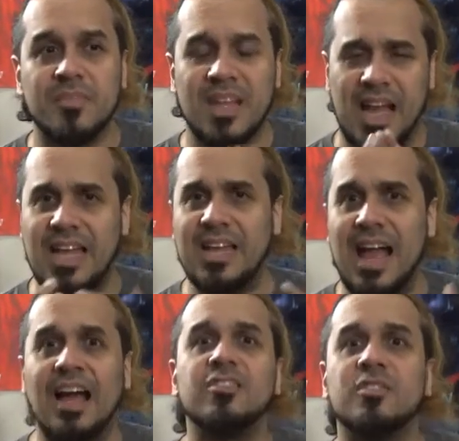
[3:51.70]
and it
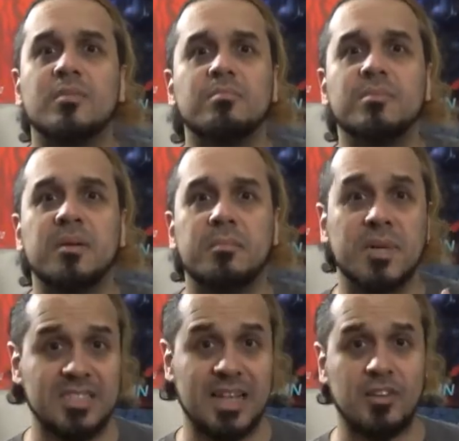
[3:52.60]
has,
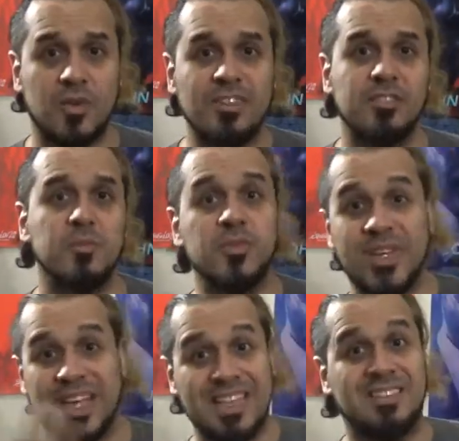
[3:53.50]
much like the rest of the movie,
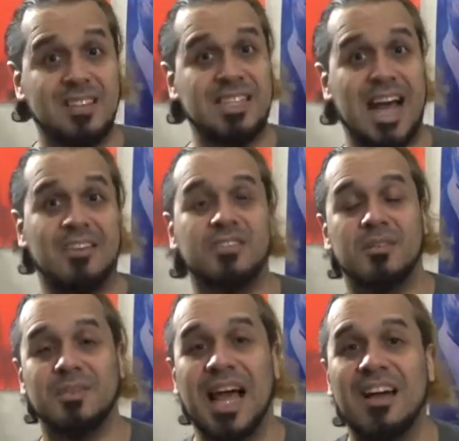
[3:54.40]
it does have
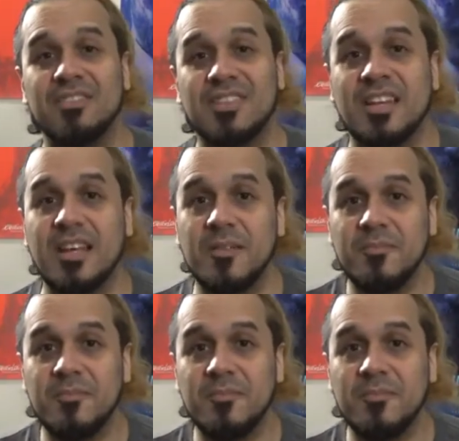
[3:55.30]
some laughs in it.